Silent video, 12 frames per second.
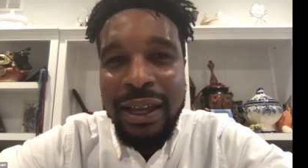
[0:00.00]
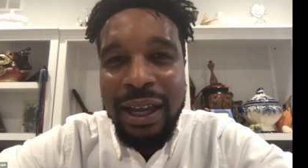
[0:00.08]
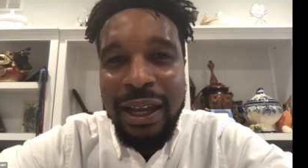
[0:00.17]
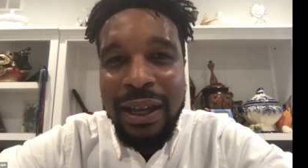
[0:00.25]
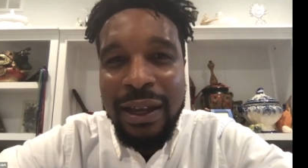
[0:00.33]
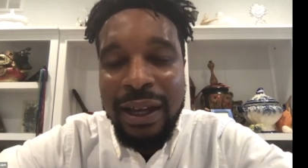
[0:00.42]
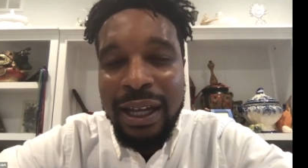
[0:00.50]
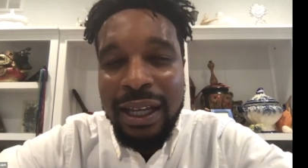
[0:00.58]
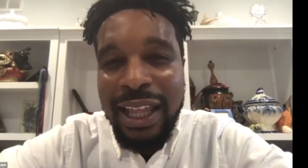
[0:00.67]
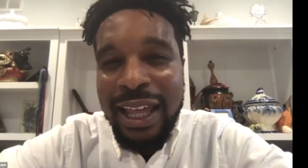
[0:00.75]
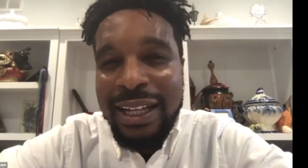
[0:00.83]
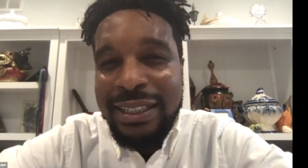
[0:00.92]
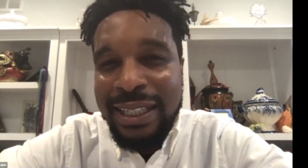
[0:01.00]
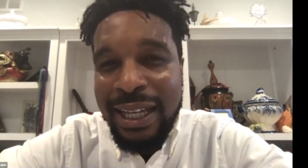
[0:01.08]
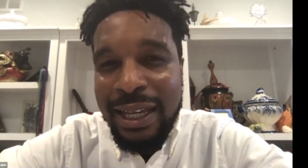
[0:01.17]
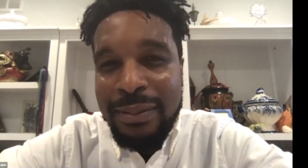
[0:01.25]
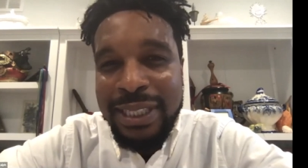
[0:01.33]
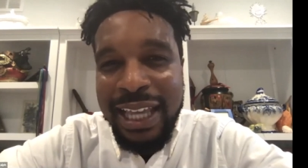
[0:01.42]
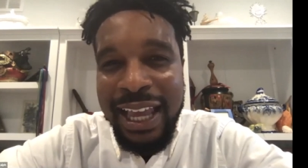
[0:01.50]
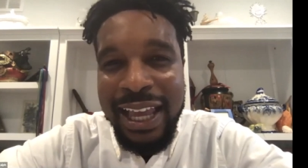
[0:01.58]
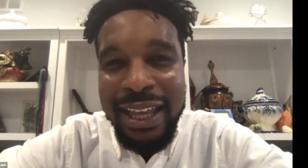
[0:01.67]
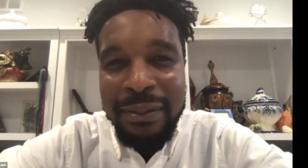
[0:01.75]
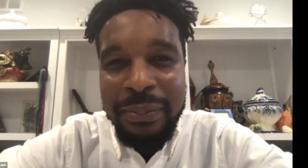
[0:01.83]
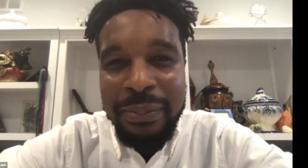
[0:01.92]
uh, a lot of times
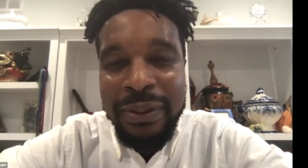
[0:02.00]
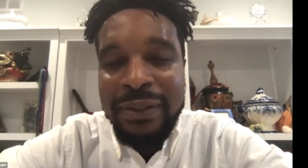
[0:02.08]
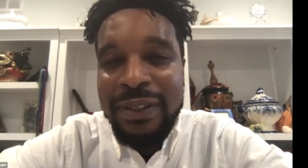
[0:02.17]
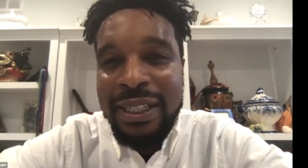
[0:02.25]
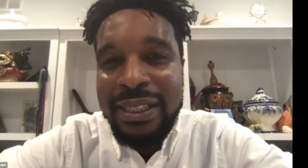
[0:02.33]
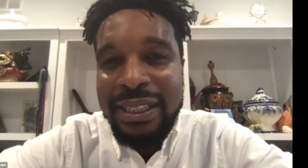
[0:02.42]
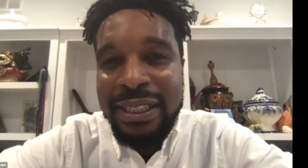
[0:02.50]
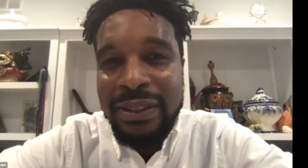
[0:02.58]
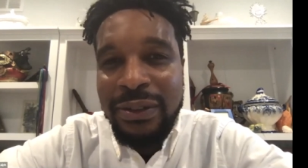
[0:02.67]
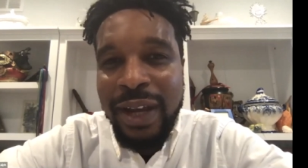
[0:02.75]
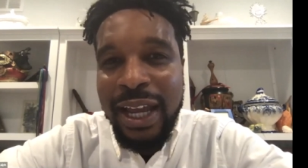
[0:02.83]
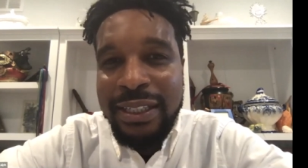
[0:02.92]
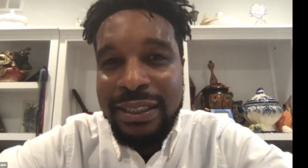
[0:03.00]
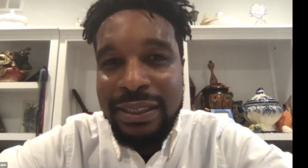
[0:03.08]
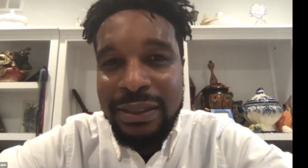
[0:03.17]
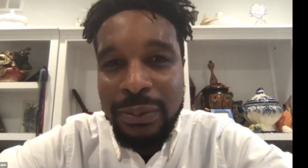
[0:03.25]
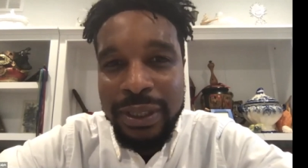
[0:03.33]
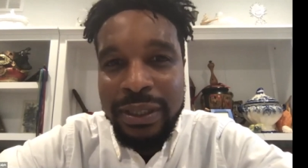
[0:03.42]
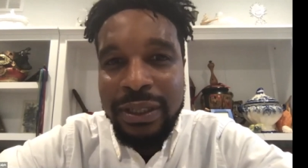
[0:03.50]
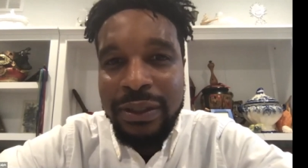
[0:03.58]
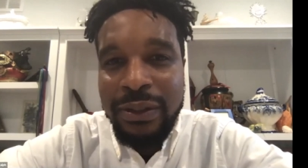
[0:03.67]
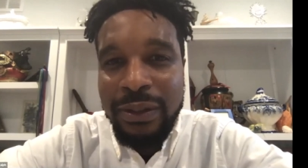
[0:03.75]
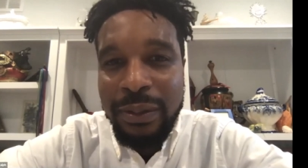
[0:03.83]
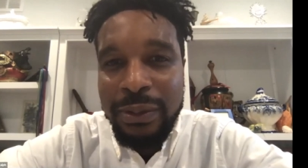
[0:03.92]
had previous interactions with the
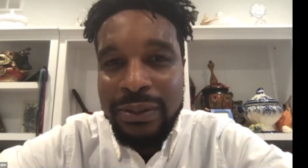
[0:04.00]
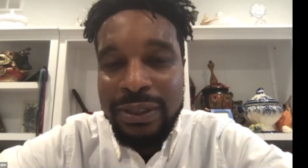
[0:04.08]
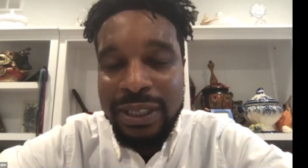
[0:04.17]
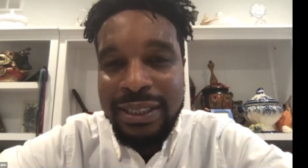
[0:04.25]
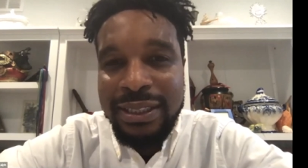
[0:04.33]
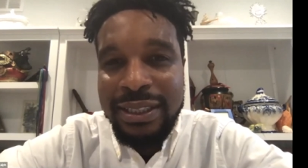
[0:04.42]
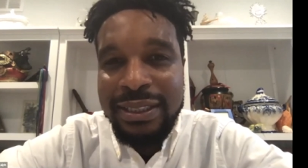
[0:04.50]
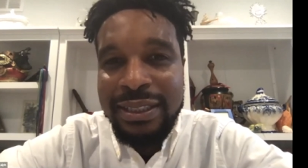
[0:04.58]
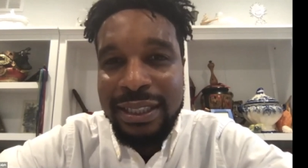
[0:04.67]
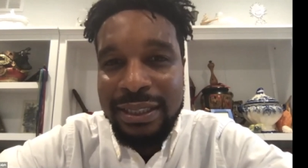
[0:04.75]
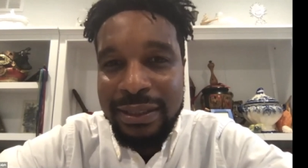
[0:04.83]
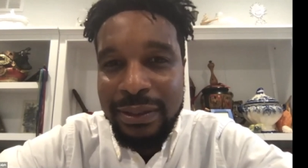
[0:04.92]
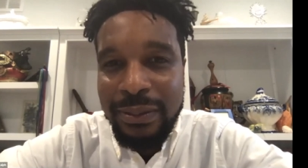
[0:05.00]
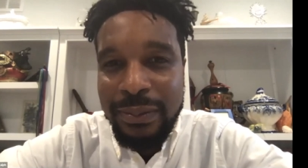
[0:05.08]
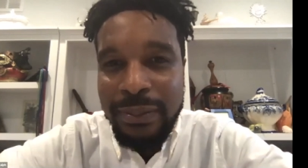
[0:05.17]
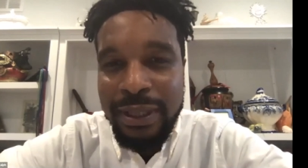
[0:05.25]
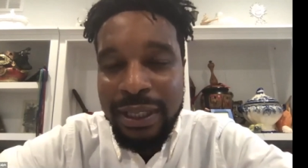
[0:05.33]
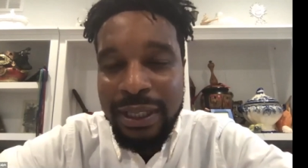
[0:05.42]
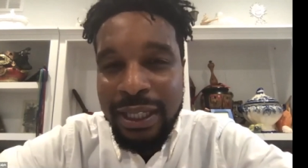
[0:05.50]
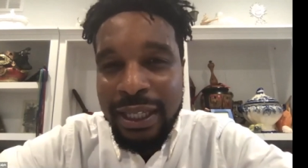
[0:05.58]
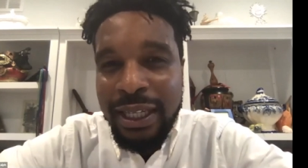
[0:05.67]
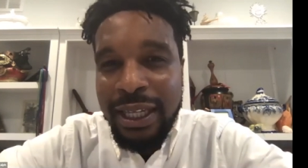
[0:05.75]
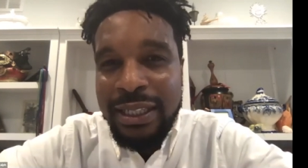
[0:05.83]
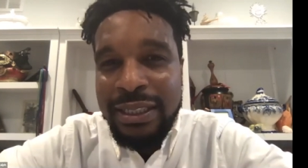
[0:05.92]
criminal justice system.
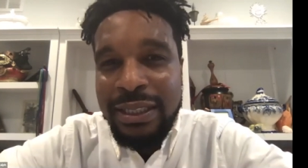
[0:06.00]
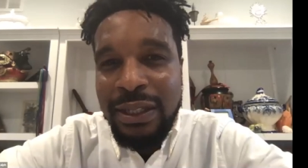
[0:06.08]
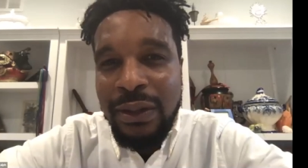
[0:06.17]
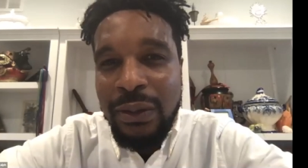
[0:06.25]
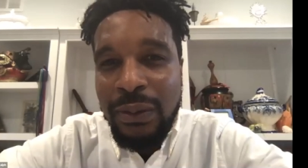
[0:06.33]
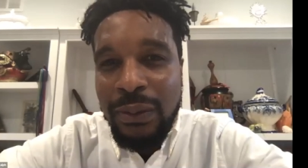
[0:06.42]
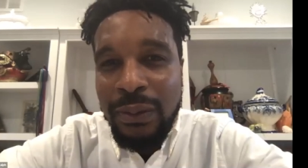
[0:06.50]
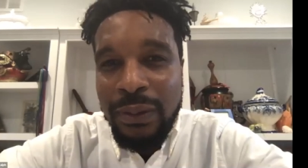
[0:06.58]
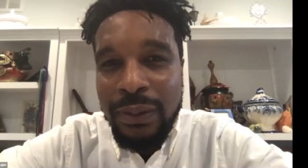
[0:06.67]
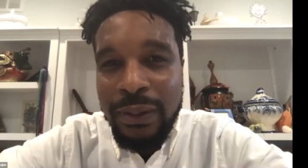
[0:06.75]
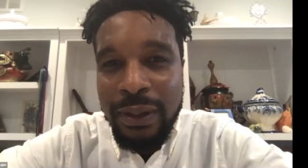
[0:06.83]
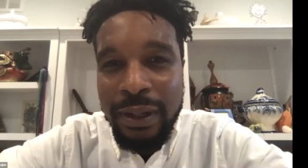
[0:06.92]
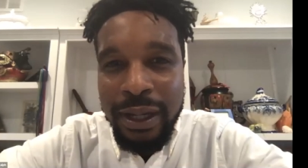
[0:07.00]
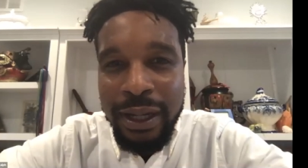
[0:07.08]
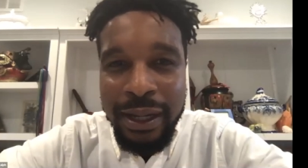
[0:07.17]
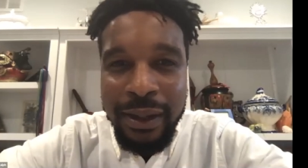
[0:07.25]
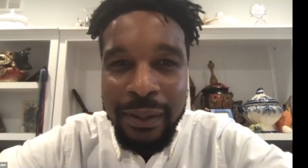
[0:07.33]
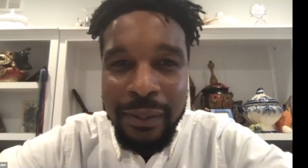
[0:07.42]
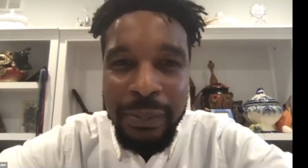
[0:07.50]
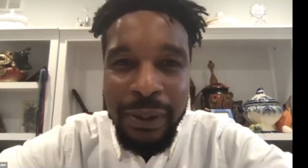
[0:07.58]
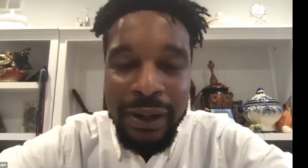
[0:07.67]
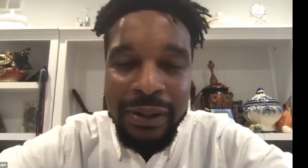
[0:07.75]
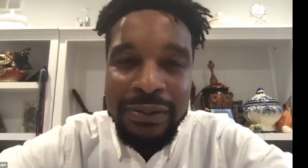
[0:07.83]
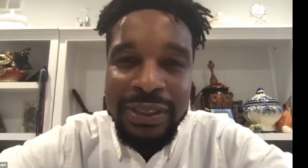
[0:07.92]
And so uh,
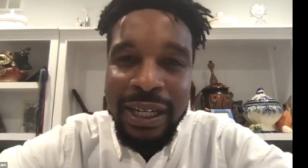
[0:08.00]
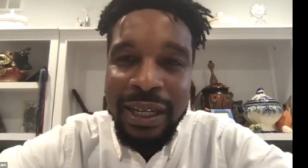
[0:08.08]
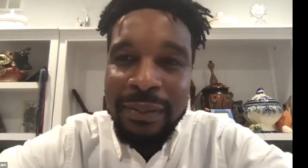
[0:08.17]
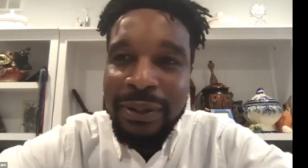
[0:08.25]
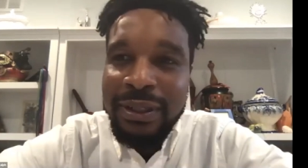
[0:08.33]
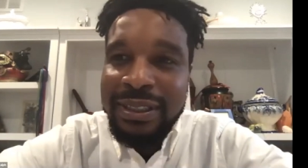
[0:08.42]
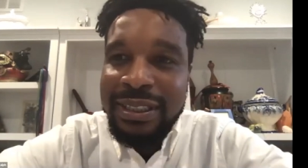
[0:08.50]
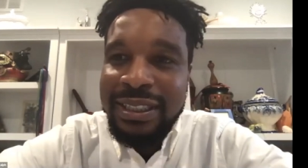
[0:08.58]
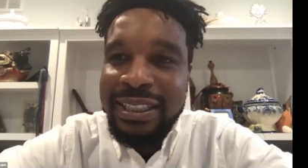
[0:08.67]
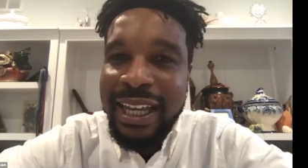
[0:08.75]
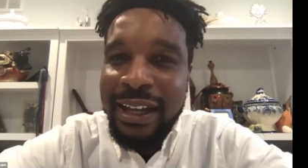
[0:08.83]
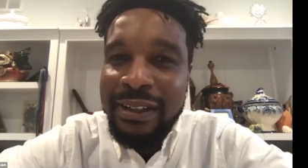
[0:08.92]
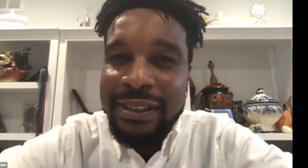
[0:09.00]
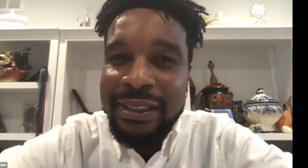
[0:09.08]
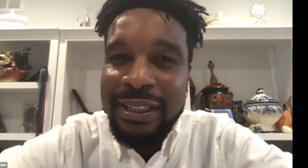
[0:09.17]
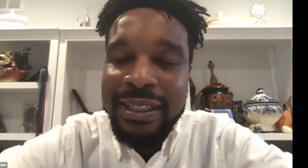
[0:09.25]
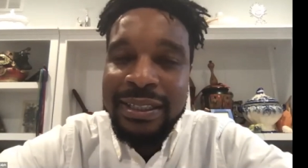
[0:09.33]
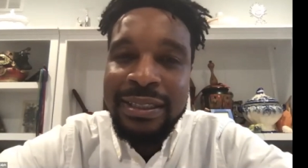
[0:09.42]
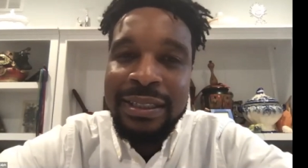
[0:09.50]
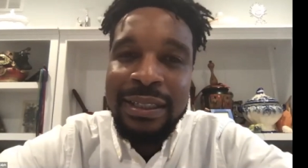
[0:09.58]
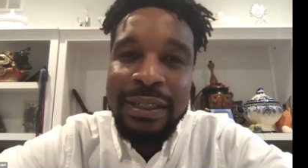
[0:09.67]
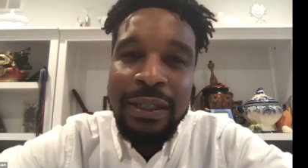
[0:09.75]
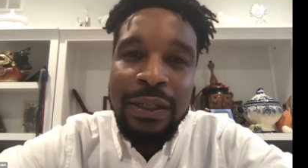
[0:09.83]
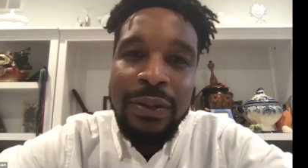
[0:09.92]
part of John Burge's calculus
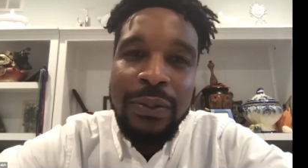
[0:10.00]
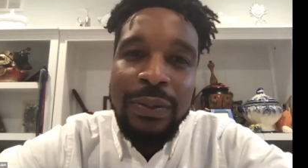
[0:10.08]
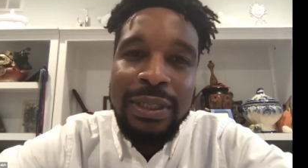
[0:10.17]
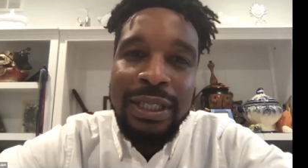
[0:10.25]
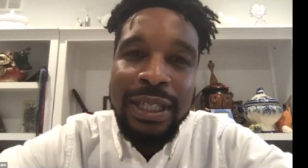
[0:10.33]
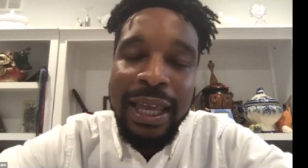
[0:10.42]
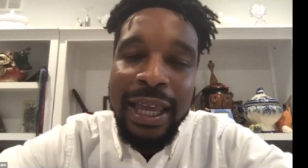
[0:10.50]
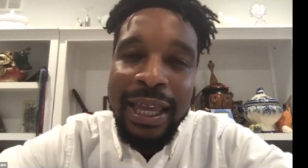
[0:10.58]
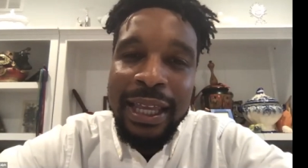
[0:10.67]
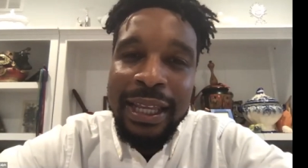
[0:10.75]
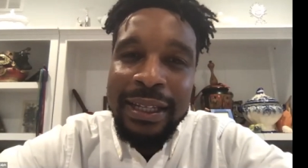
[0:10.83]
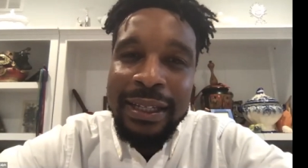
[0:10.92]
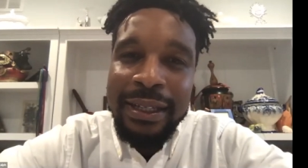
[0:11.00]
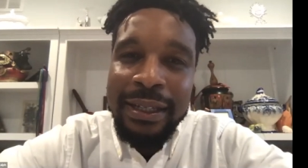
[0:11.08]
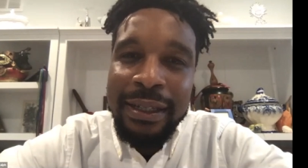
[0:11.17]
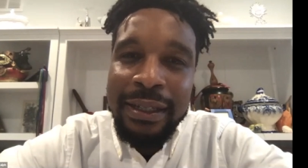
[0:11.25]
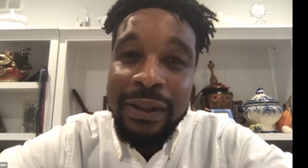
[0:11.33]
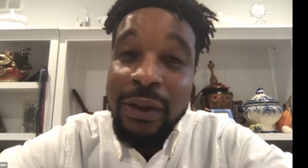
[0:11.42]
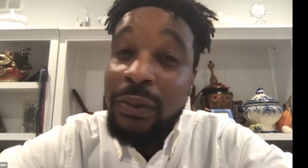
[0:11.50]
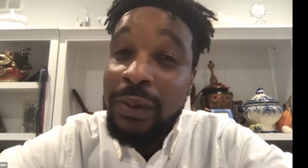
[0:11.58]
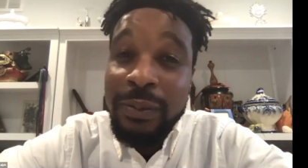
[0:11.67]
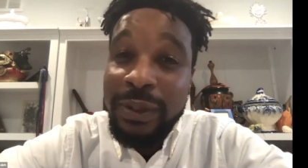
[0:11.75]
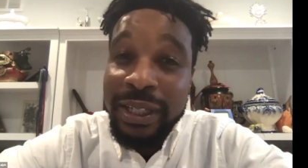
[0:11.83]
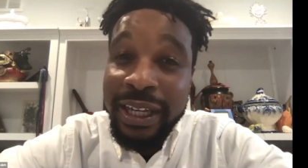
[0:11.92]
was that no
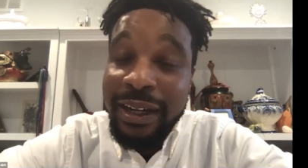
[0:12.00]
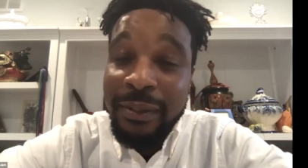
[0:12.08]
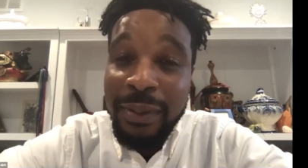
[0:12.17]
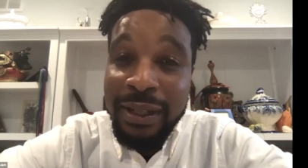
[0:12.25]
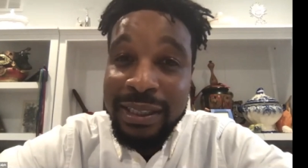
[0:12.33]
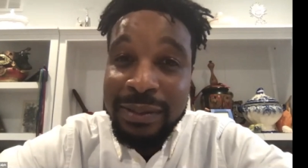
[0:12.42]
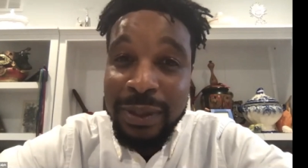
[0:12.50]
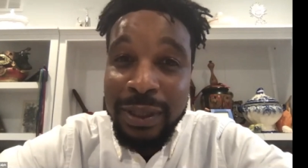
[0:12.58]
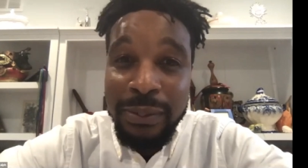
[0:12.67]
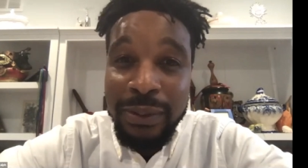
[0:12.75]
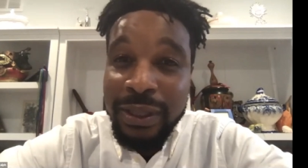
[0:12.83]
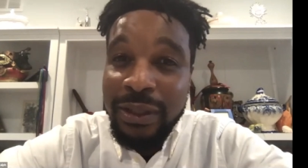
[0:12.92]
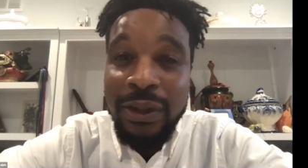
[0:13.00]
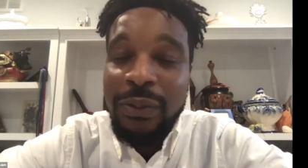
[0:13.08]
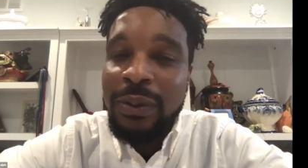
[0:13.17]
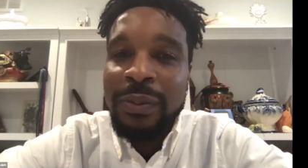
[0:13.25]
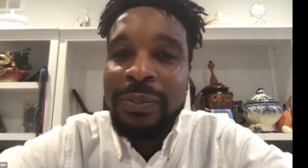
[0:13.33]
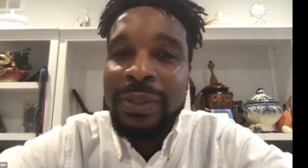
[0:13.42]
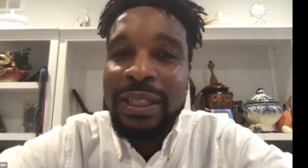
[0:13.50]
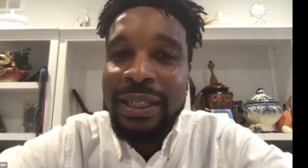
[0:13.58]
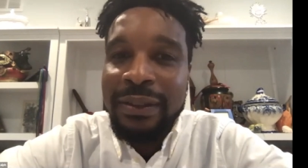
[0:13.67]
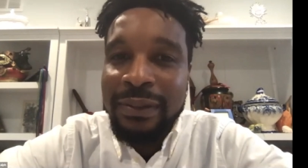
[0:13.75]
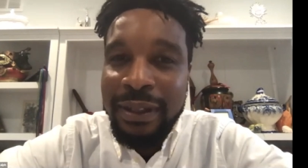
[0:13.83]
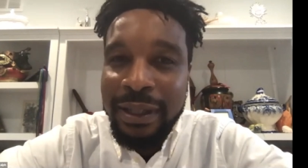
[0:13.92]
one would care about these people and no one would
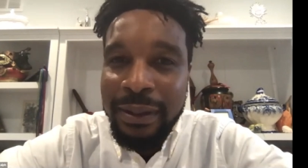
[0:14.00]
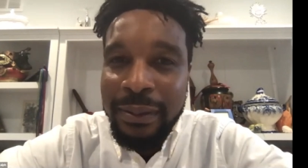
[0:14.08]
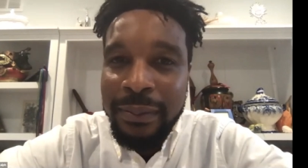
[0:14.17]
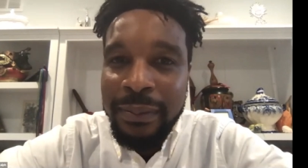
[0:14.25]
believe them.